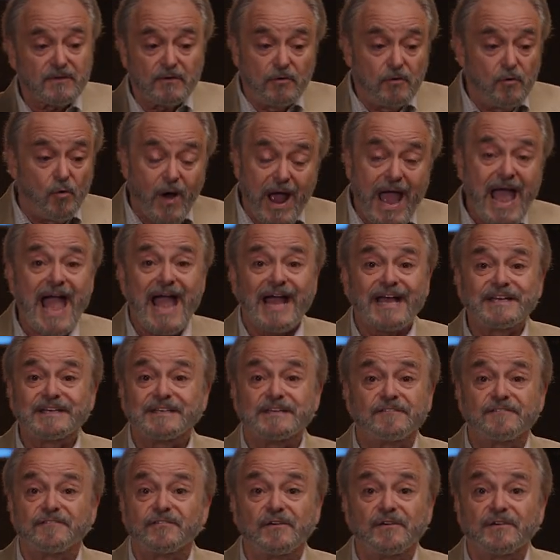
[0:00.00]
who act
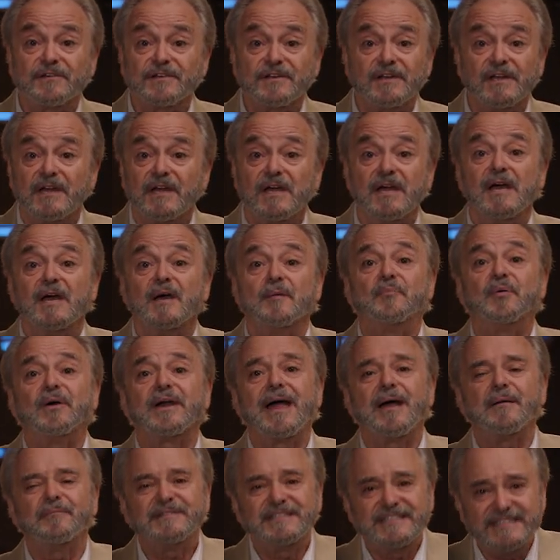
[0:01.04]
different, but
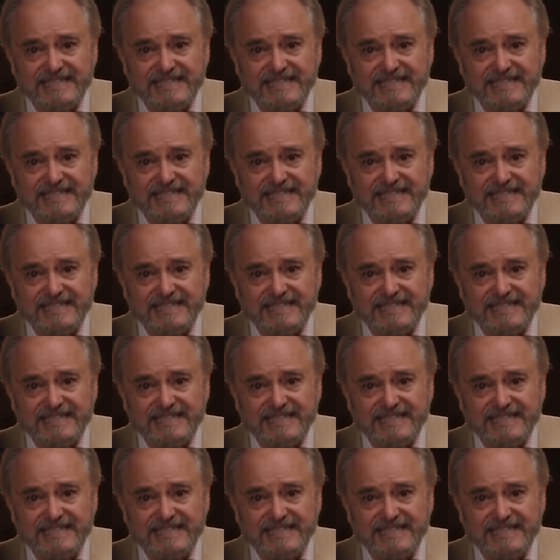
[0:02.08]
I'm